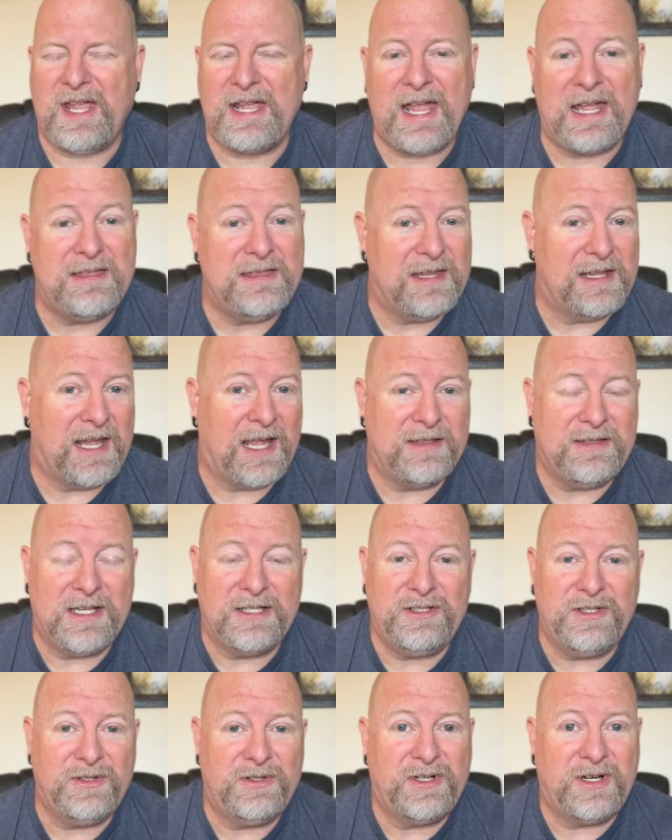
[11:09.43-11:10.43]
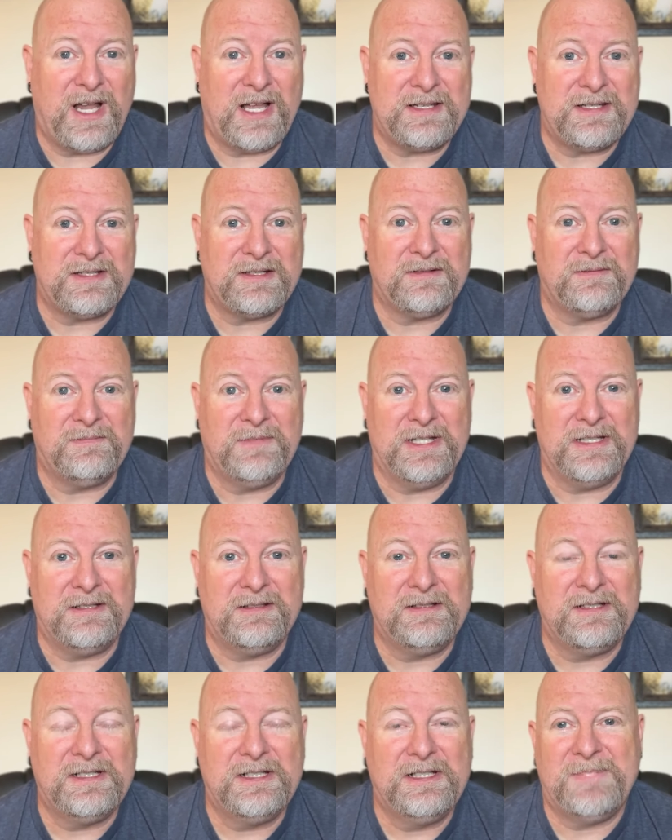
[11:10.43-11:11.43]
and and then you trust that.
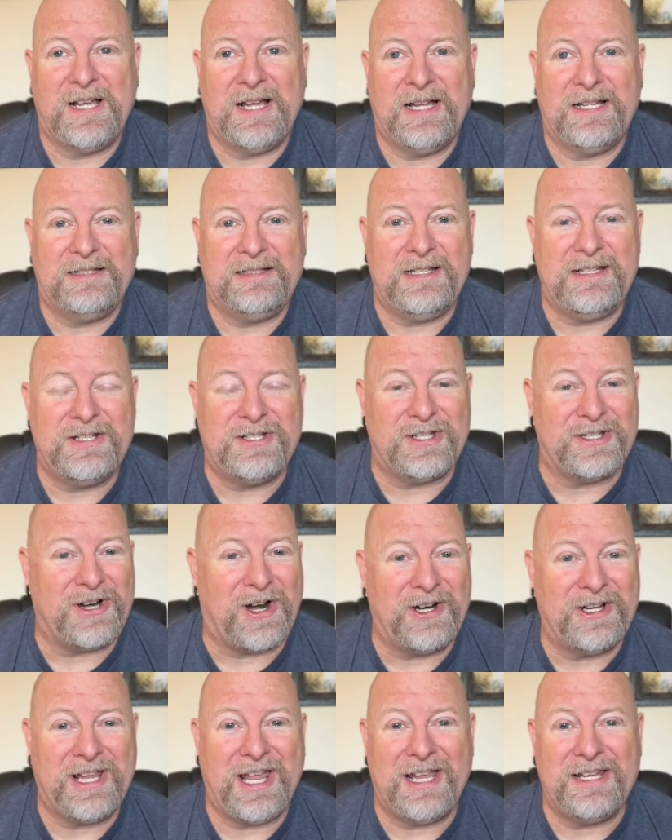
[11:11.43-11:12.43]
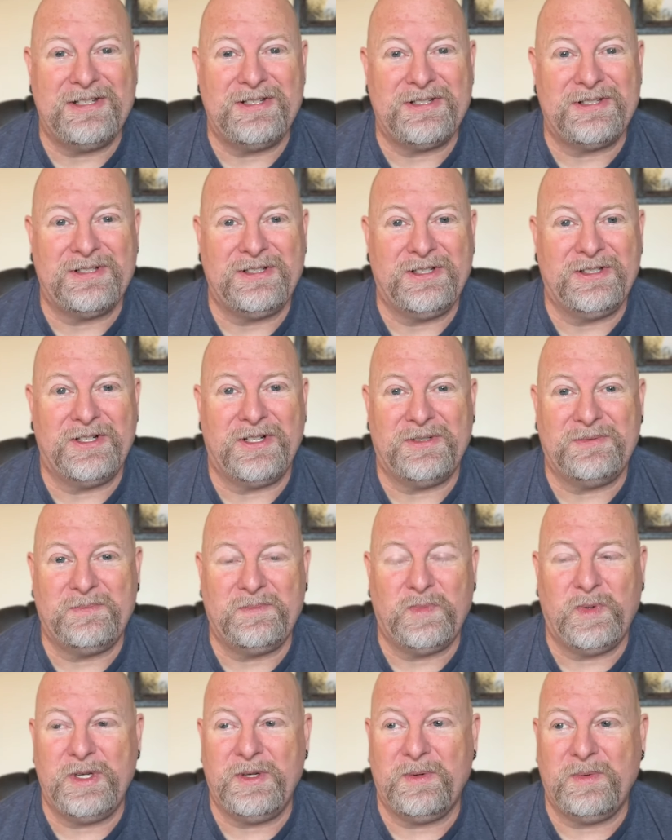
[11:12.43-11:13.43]
Uh, at least in our case, you know,
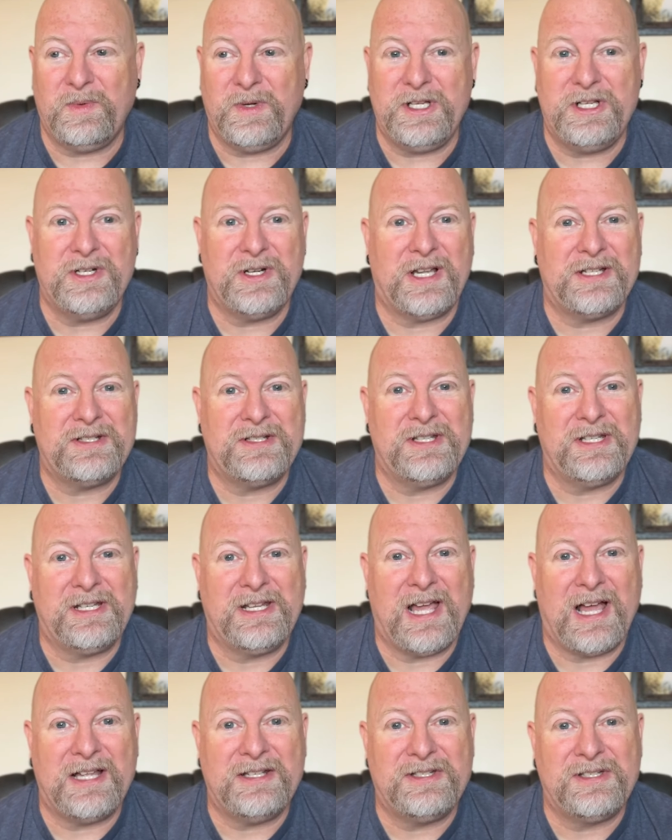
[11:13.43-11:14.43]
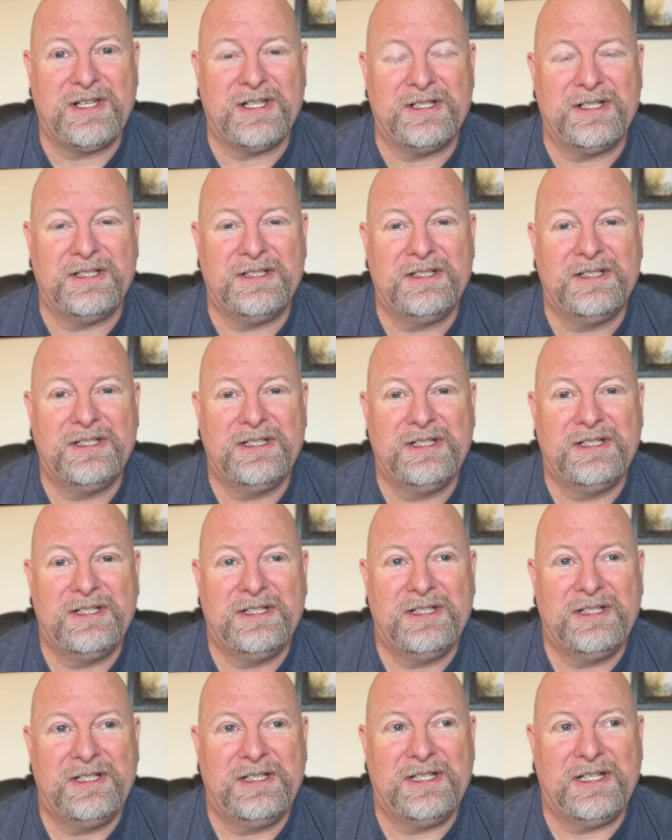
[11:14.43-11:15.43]
we we trust that God's gonna
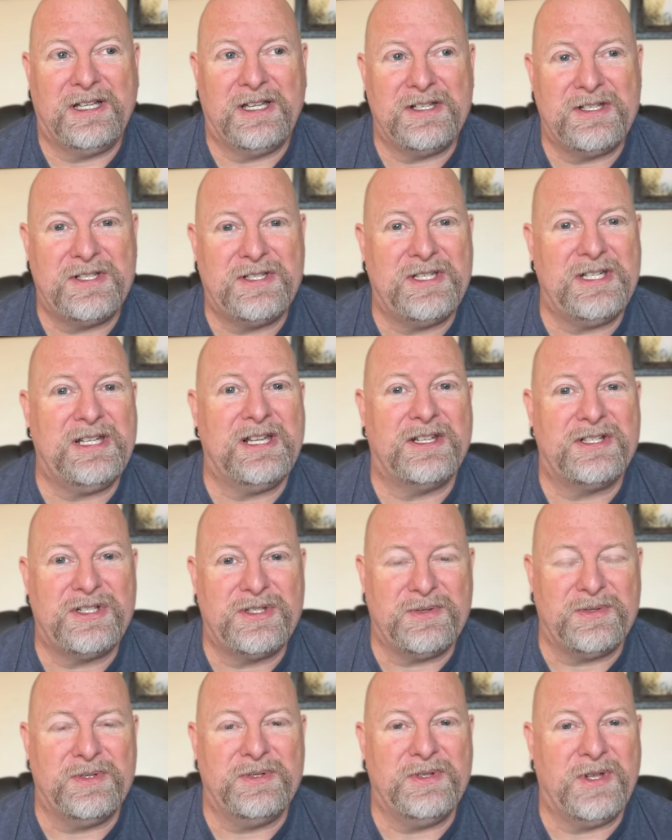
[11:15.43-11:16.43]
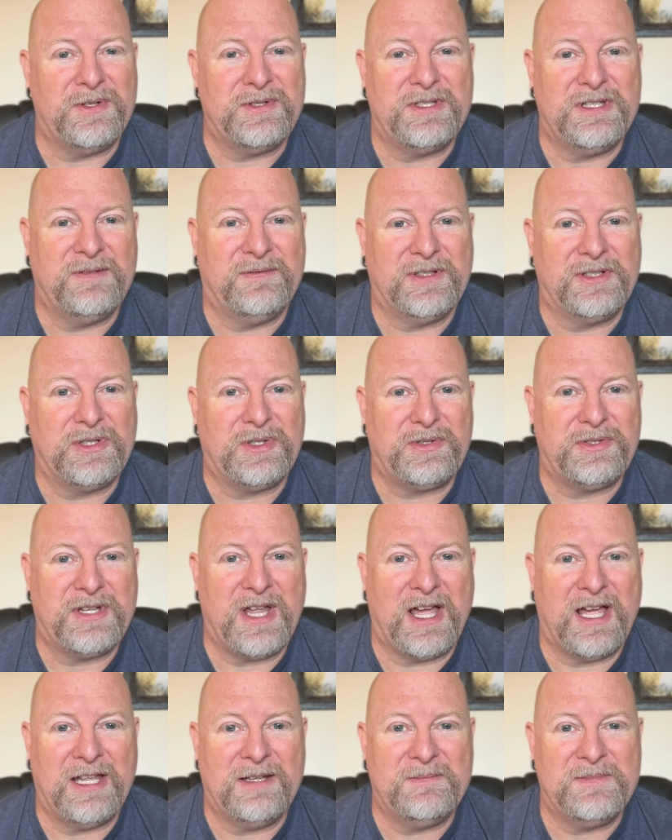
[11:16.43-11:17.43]
uh, see us through those difficult
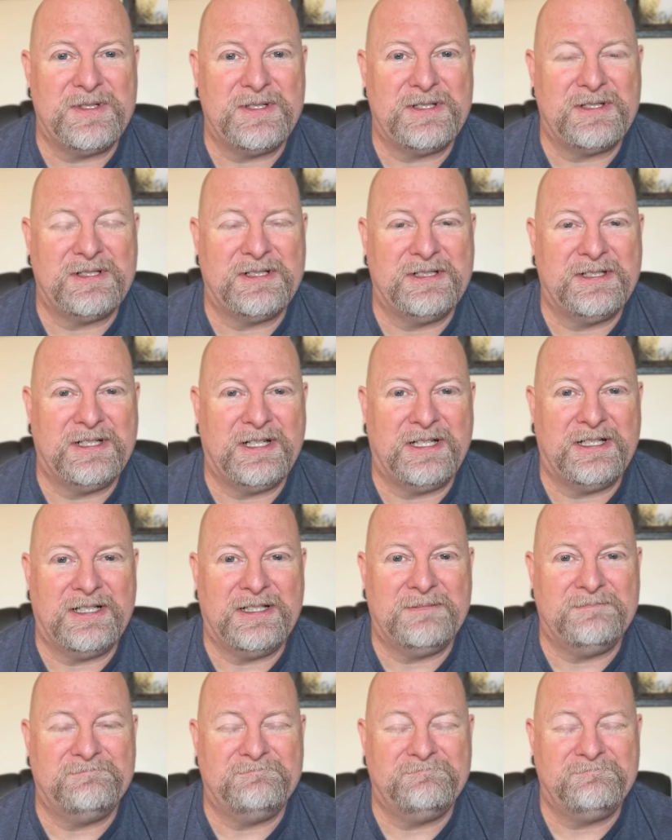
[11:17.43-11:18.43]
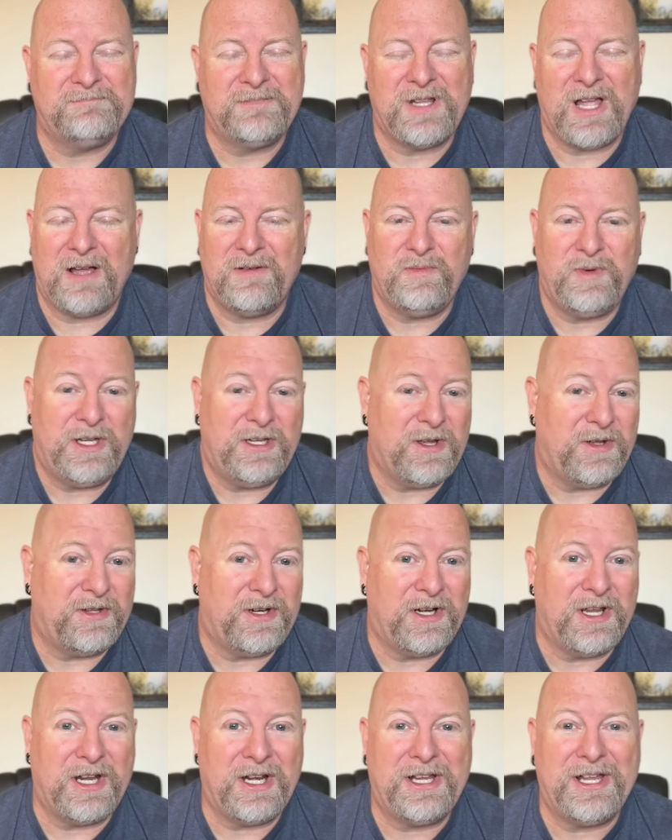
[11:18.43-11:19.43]
times. Um, God, we know
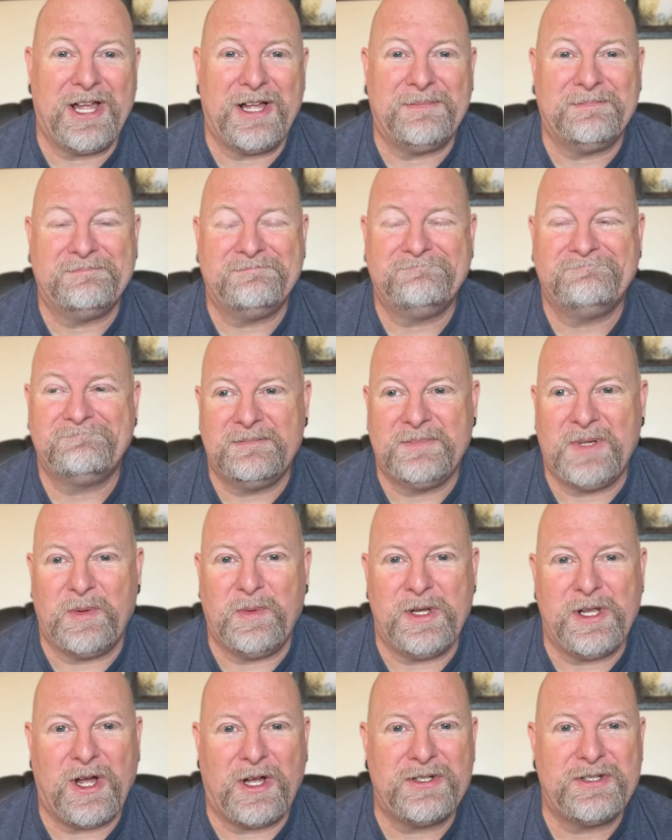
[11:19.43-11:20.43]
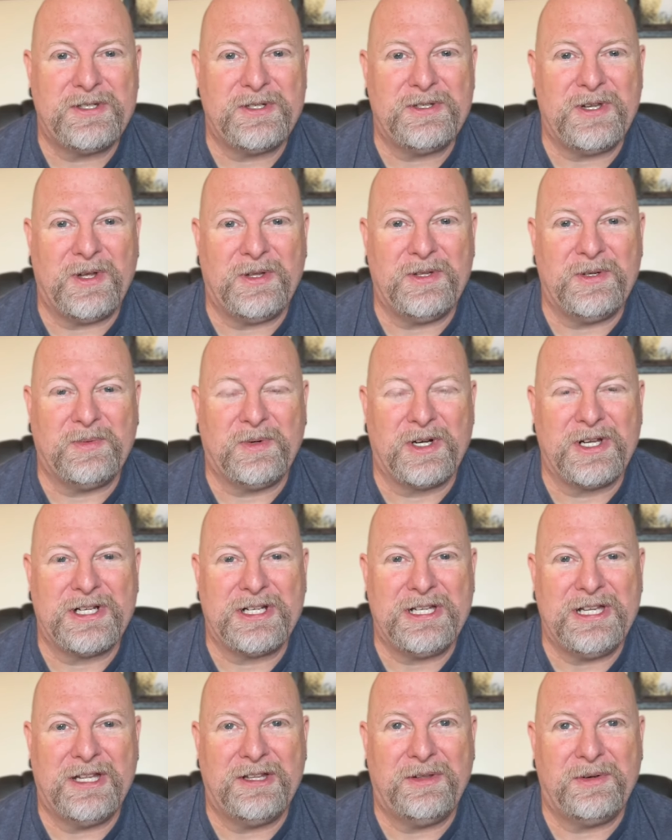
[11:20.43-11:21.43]
they're gonna come, but we also know that we're going
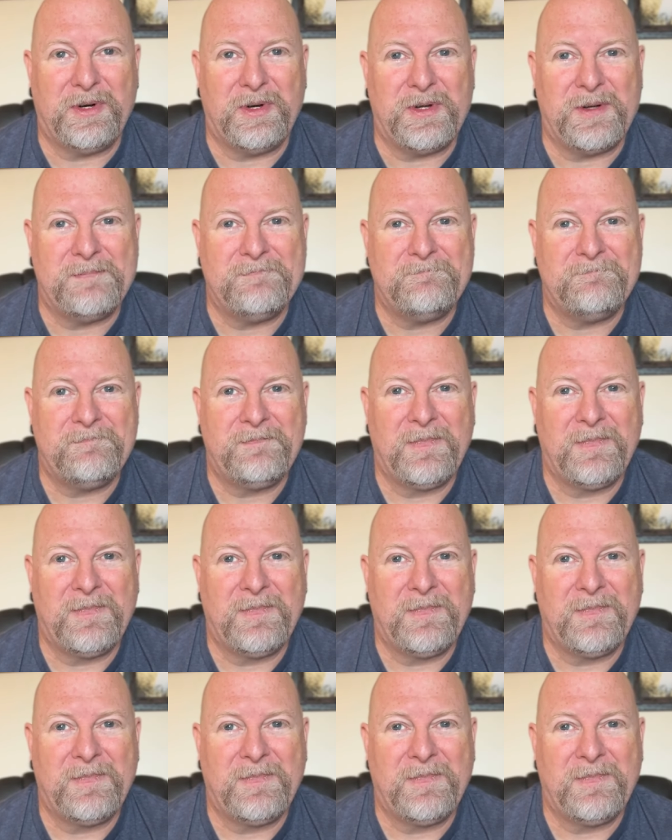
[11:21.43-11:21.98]
to get through them.